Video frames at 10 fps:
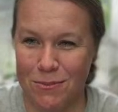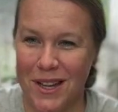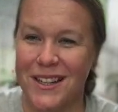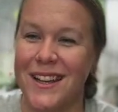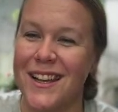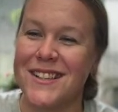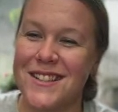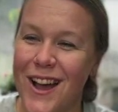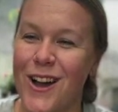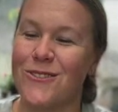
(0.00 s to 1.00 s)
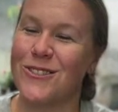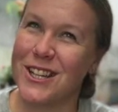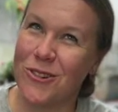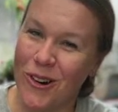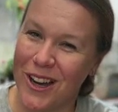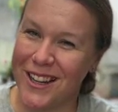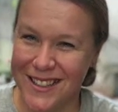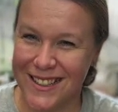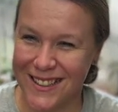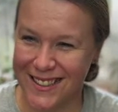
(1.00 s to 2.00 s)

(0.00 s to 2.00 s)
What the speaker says: but it's not required.